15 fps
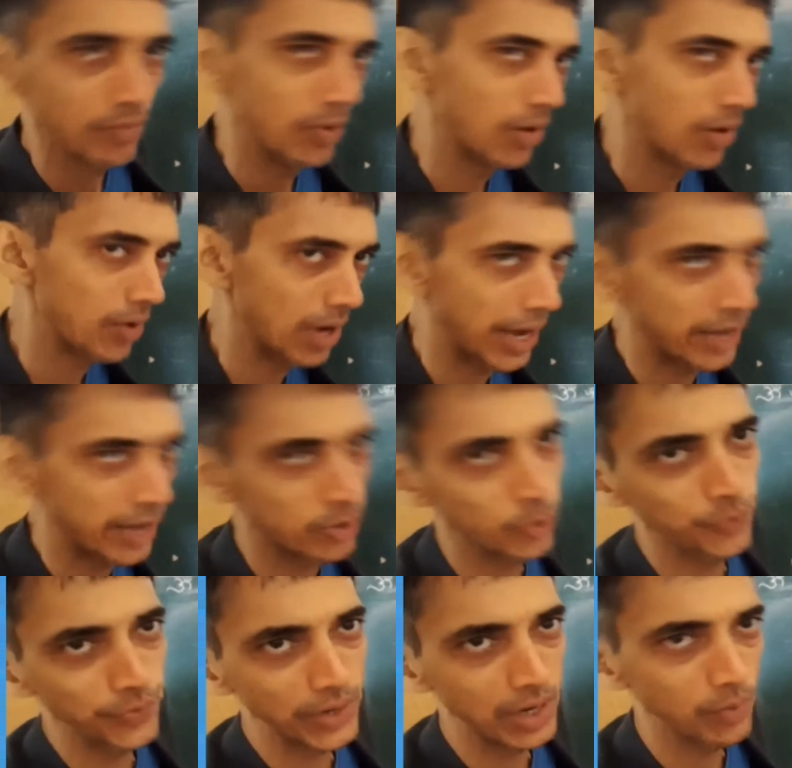So relate
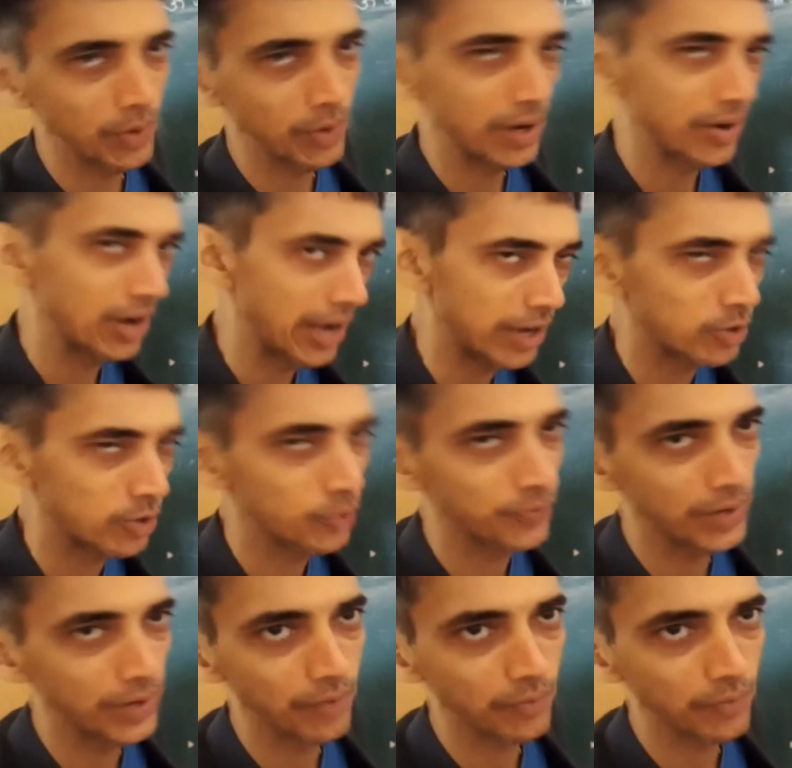to
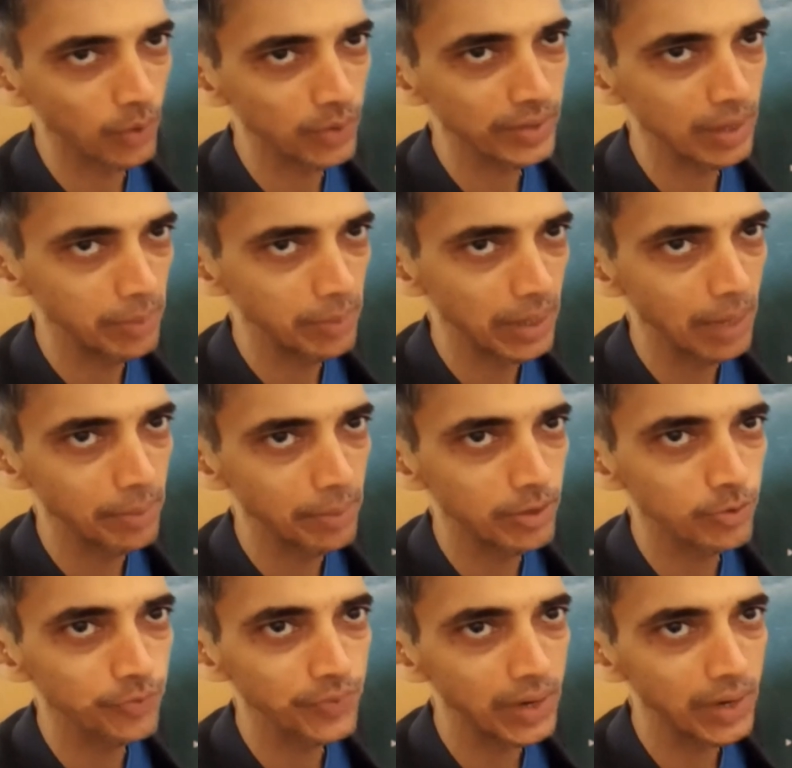field, of course, I'll be coming
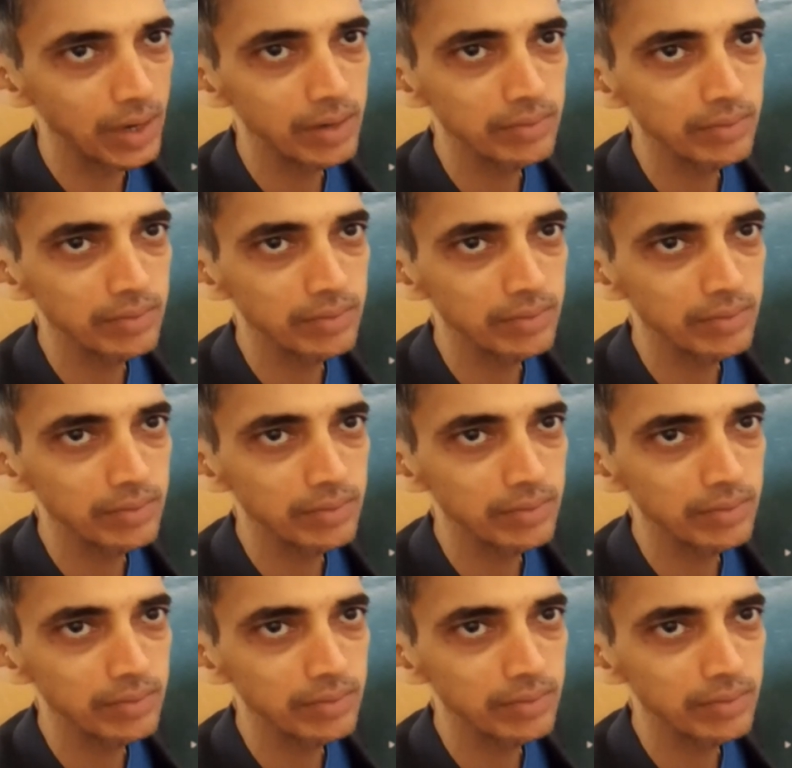to field.